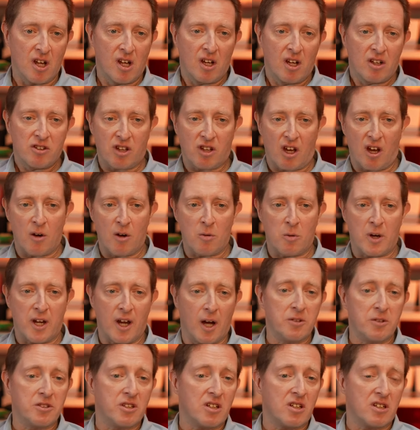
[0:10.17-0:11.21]
So we
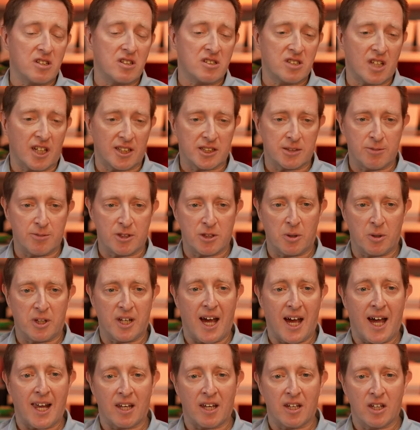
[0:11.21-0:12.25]
hosted a discussion between
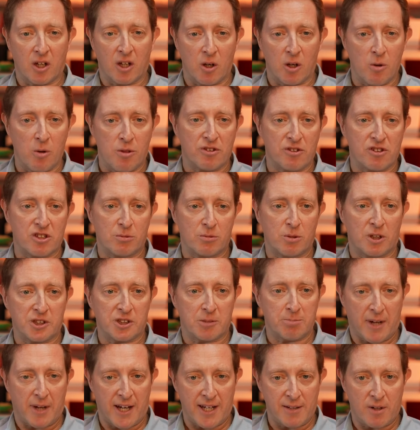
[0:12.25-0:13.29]
Alan Guth and Sir Roger
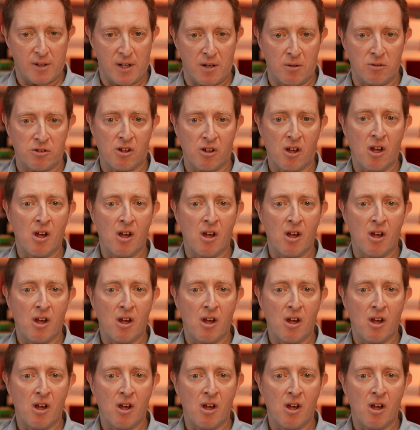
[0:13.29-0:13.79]
Penrose